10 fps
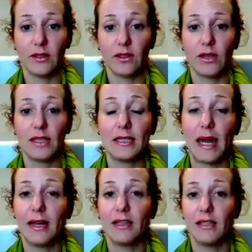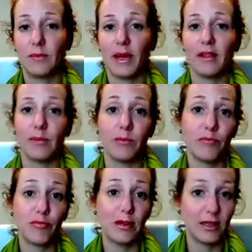So this lan is about the
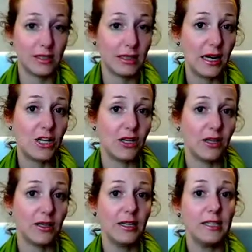pronunciation.